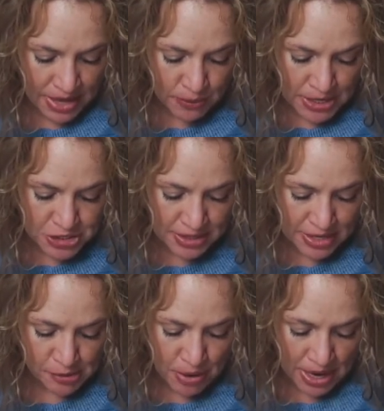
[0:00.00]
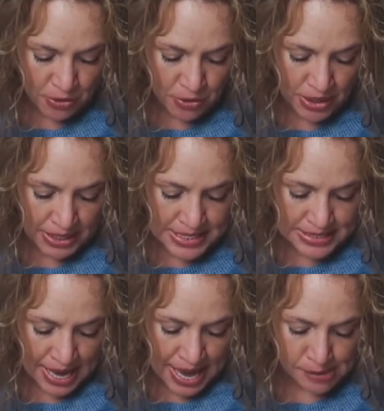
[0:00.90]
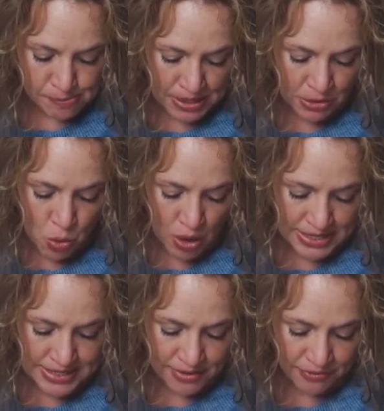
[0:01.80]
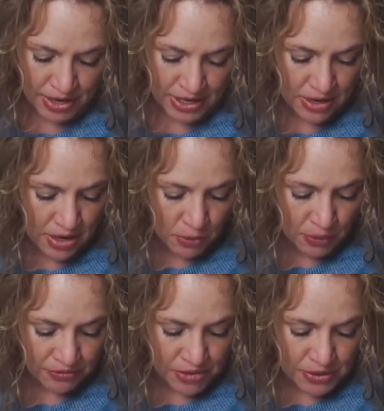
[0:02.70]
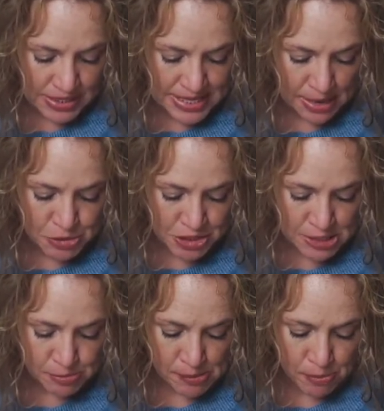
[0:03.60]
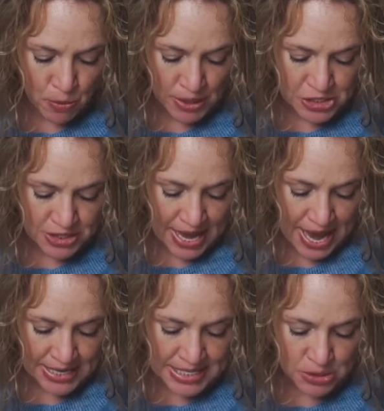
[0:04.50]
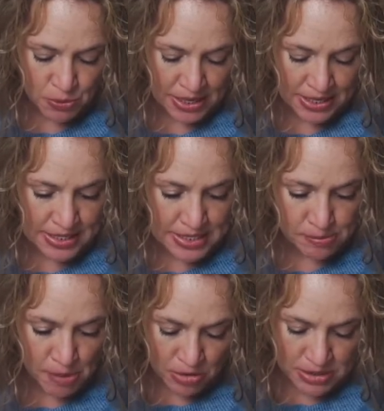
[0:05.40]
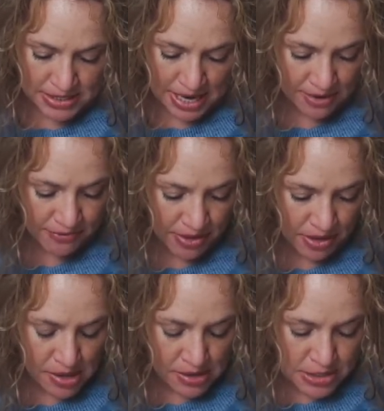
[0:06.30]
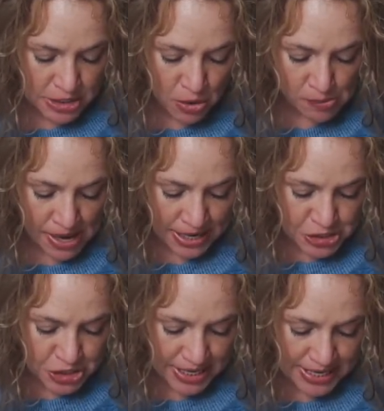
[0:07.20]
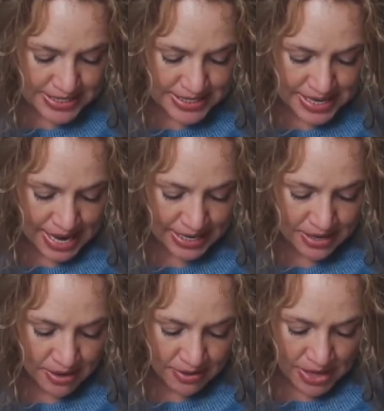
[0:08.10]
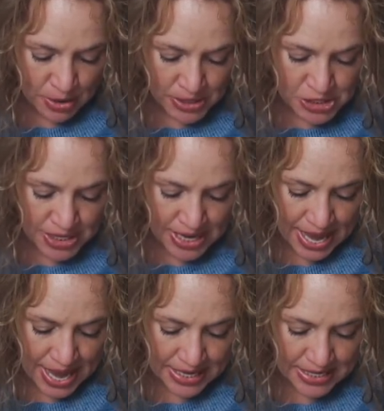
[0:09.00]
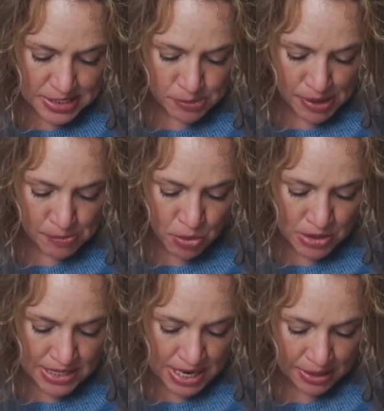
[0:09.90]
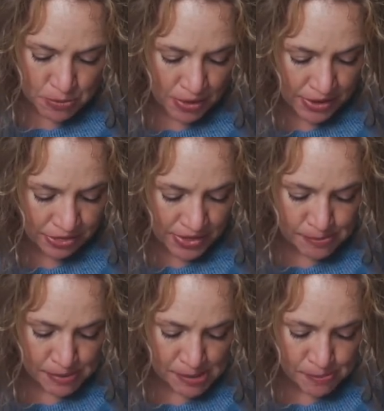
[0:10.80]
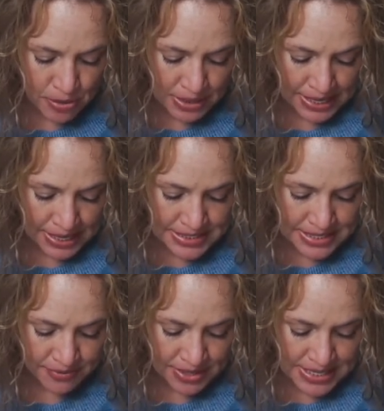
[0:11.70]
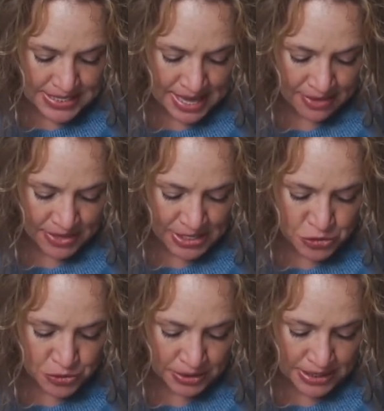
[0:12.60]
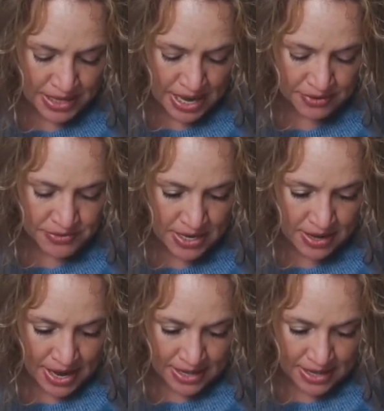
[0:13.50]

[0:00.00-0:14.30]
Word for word: they wish that their priorities had been quite different. With few exceptions, people wish they hadn't sweated the small stuff so much. Instead, they wish they had spent more time with the people and activities that they truly loved